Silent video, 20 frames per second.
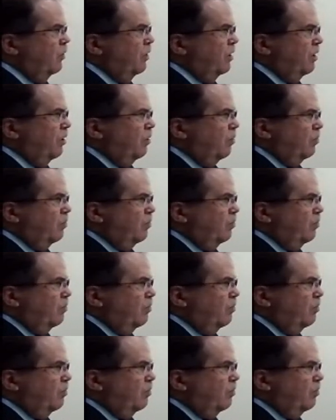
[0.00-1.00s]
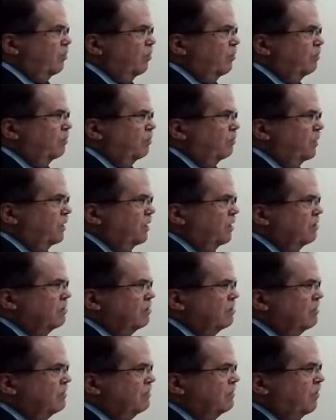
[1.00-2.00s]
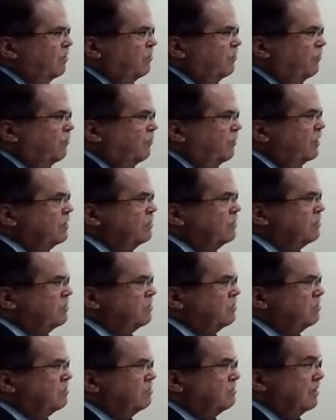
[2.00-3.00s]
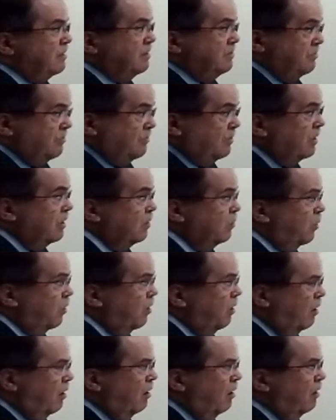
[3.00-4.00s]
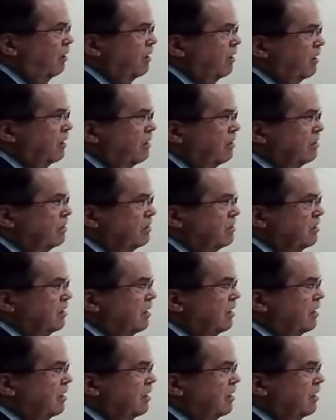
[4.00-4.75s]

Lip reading: you know, because if our treasure is really where our heart is,